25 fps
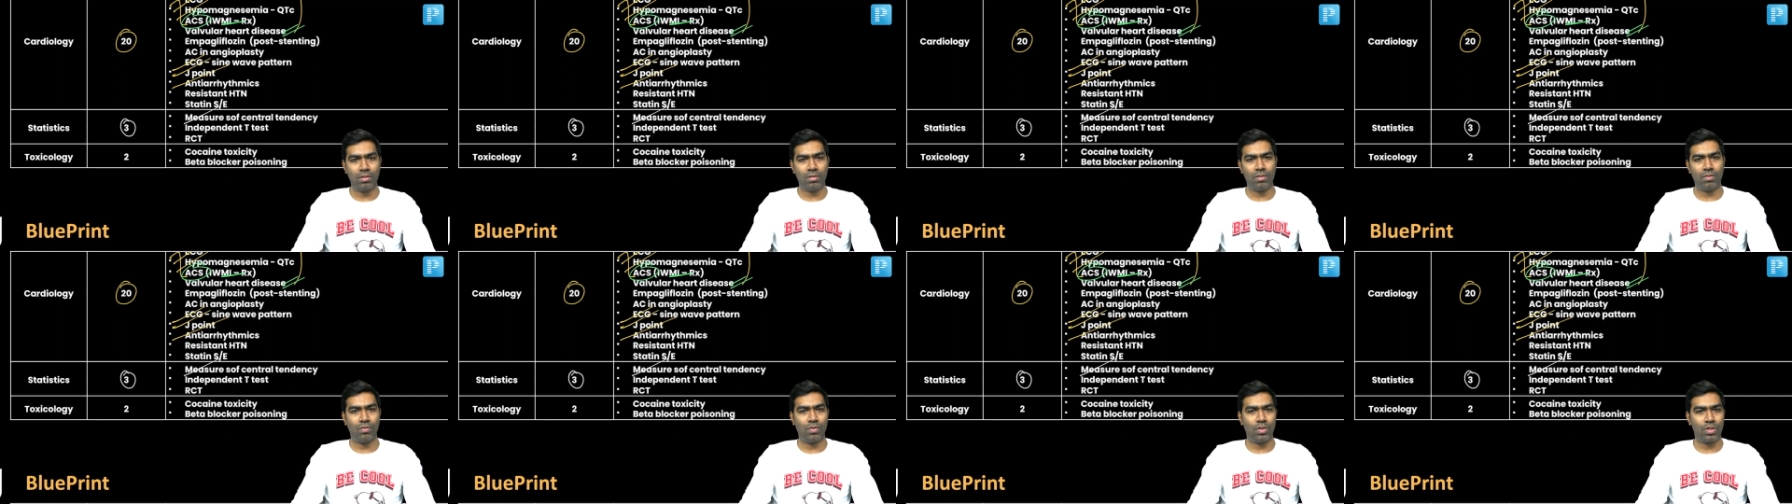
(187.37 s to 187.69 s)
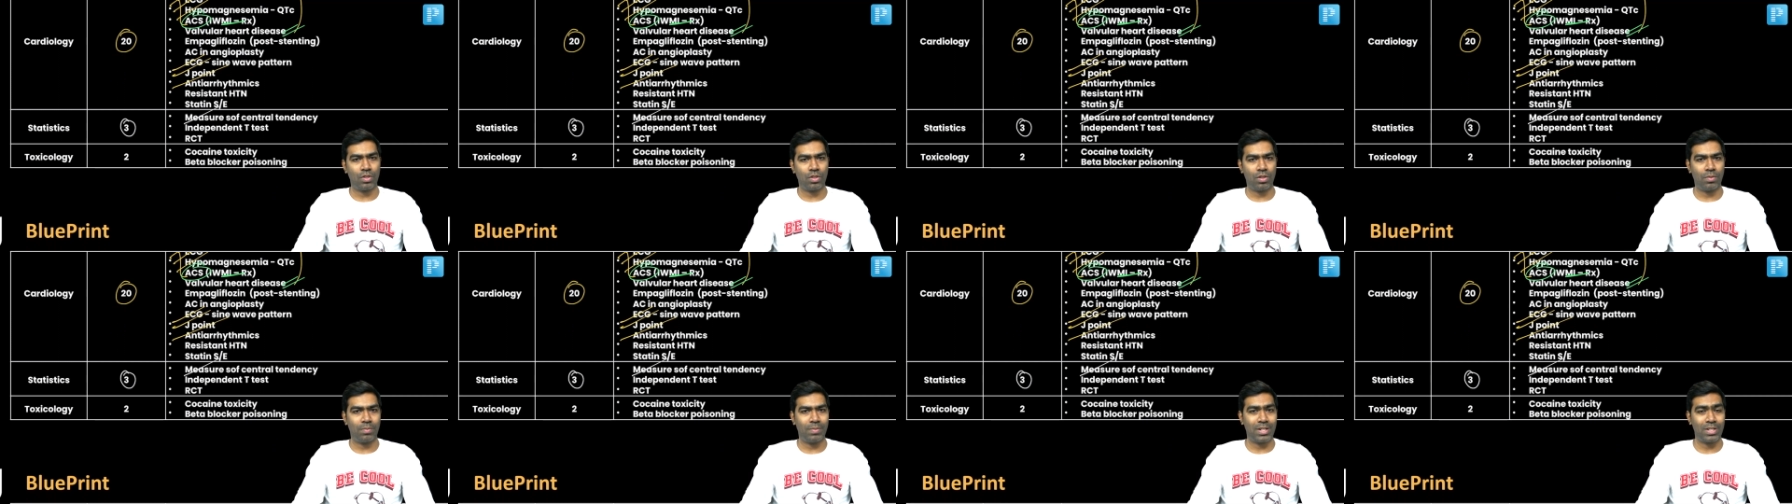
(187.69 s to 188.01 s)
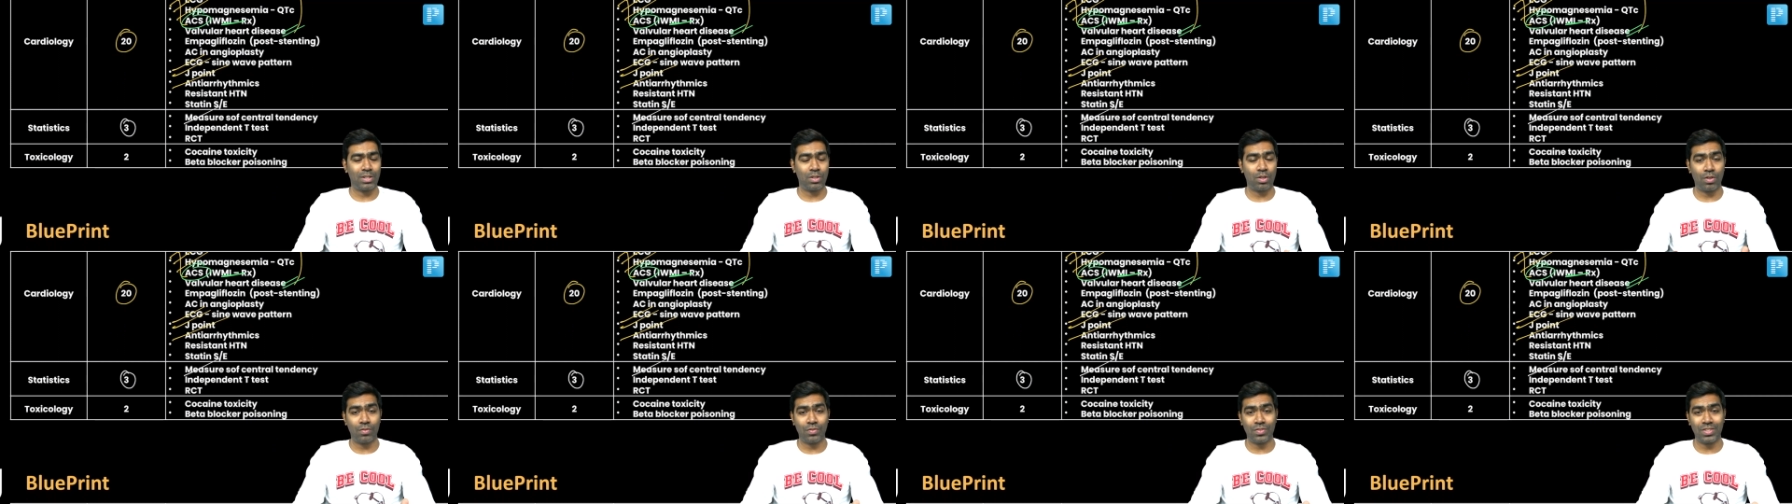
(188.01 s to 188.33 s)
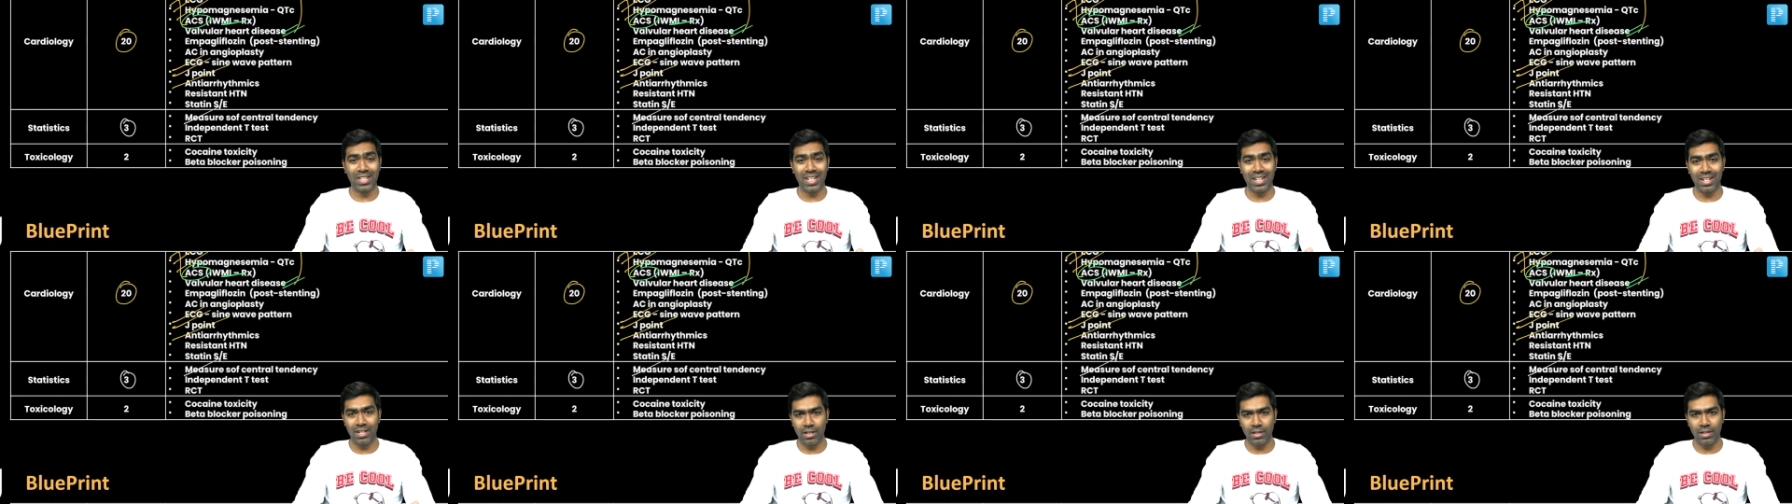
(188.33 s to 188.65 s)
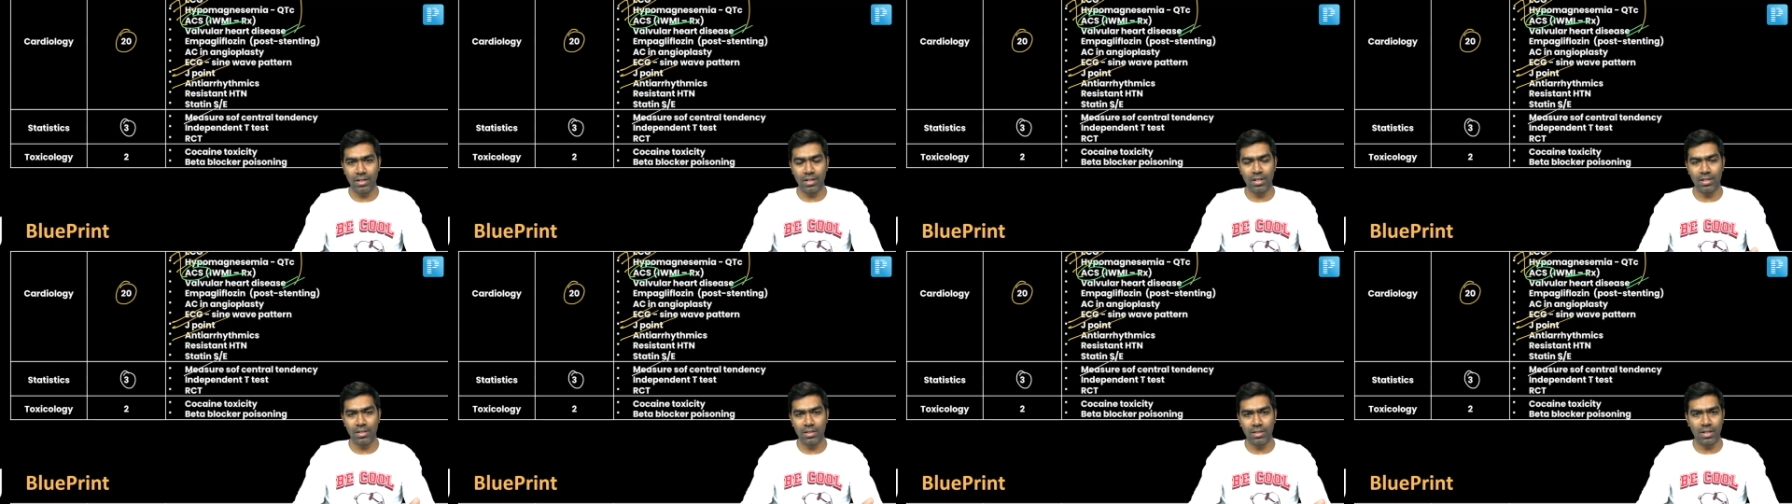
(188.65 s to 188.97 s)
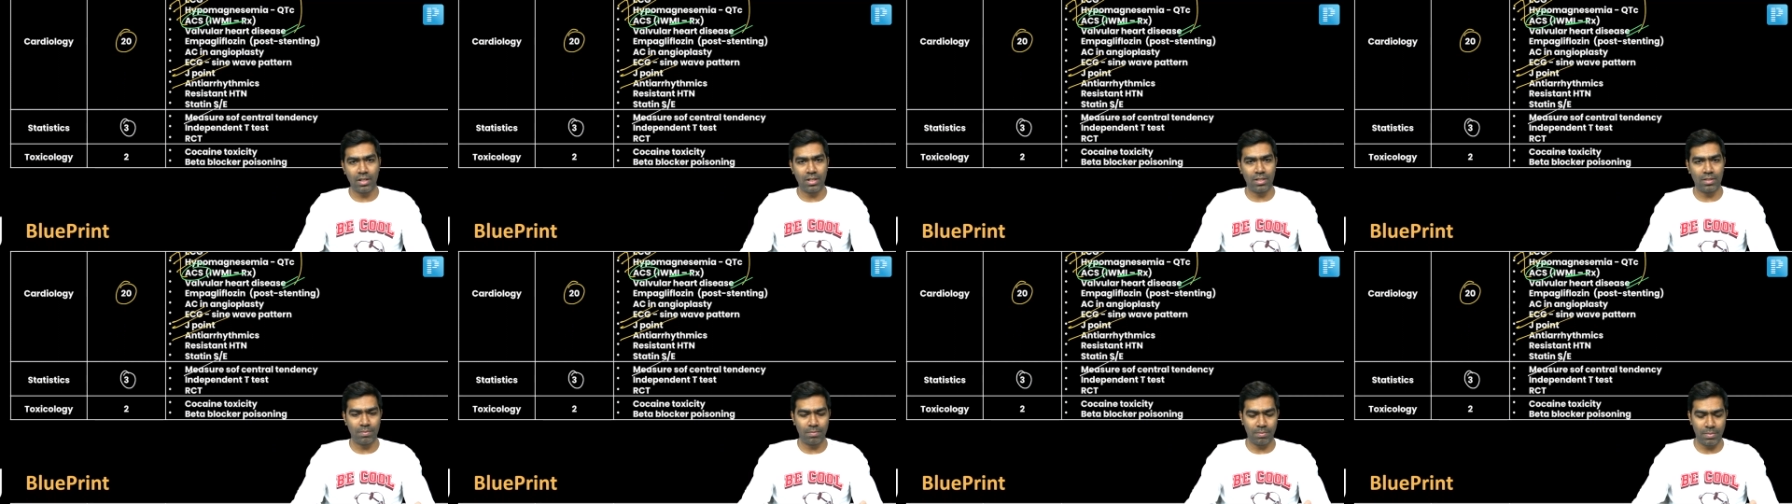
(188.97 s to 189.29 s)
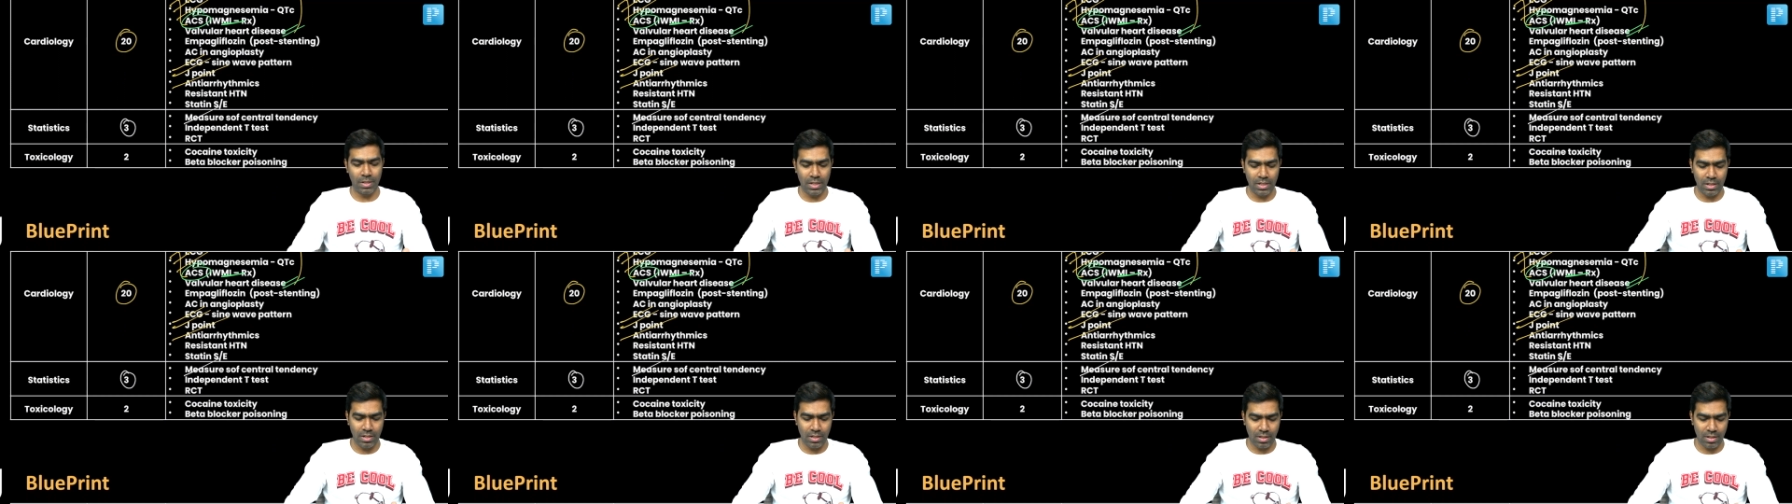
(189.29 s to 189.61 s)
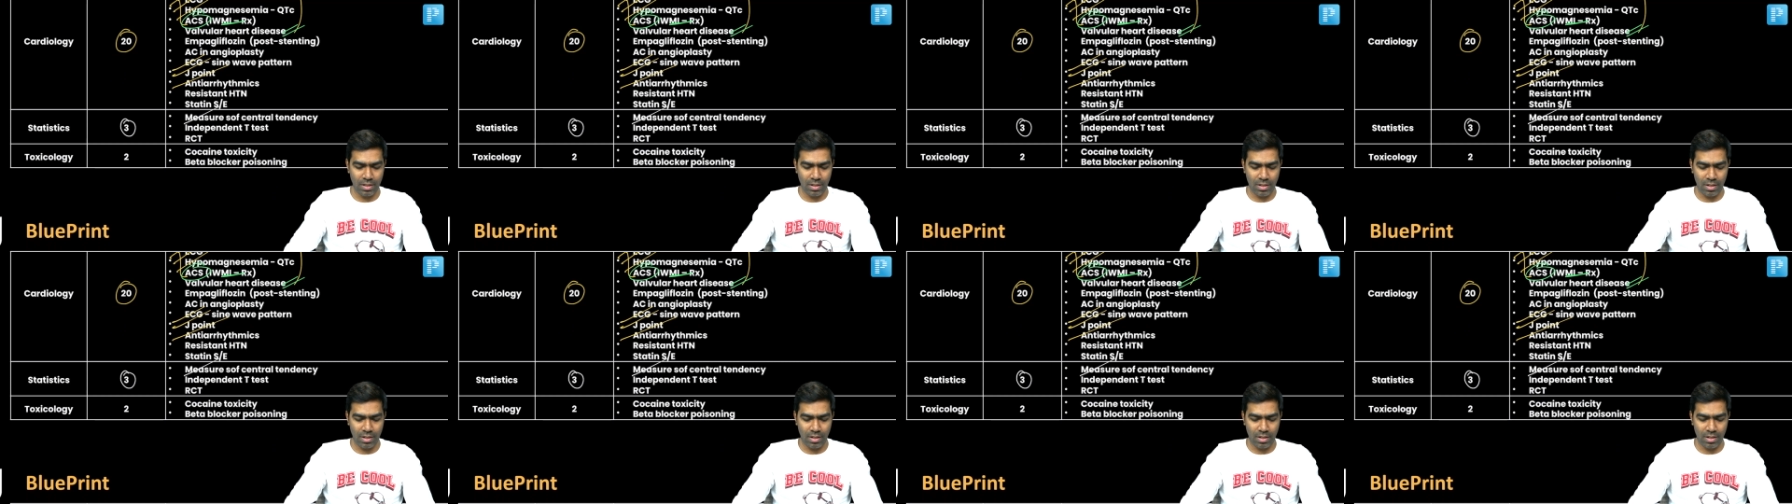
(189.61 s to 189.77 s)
was on measure of central tendency, that is median,